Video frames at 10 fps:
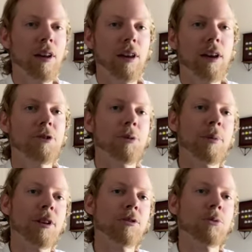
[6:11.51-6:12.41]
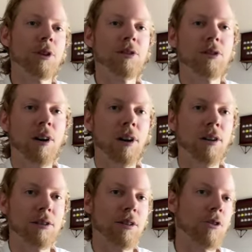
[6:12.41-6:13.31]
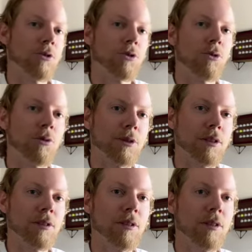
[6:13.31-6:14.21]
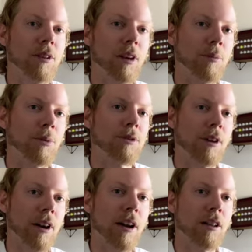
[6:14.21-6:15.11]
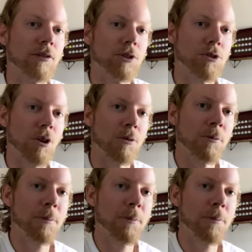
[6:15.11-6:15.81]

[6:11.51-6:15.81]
intermingled with songs and other stories, and puts on a hell of a show.